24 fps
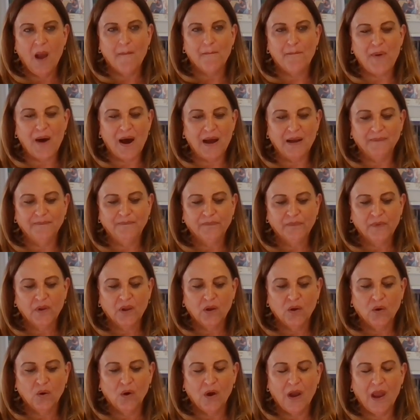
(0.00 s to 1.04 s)
but
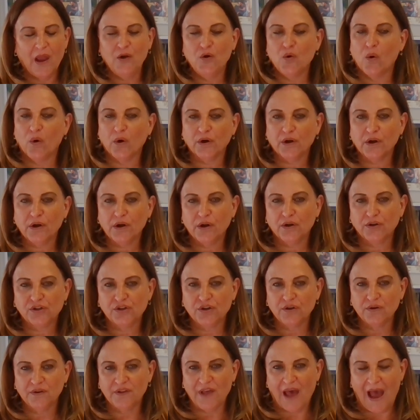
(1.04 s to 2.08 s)
in order to
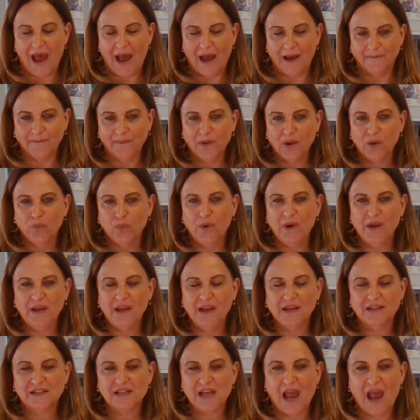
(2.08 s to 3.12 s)
do that, we
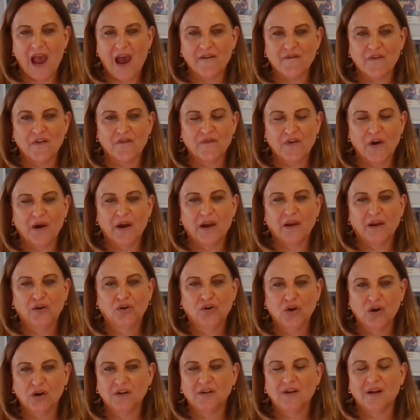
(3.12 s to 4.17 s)
need to have a very
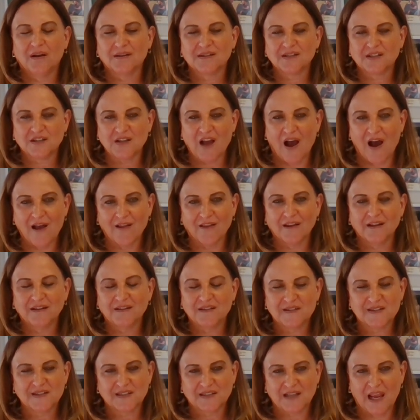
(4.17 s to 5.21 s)
good, solid,
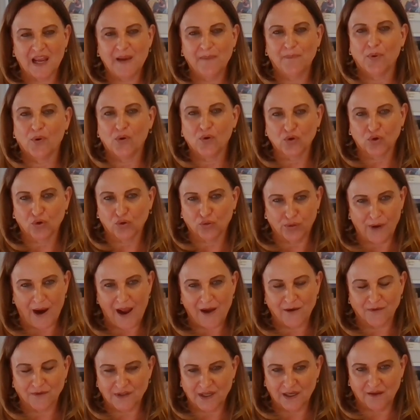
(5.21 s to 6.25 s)
stable,
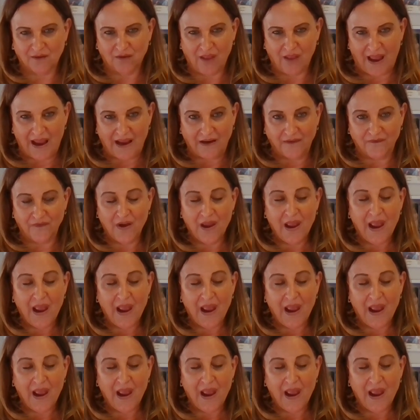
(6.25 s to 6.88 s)
grounded life.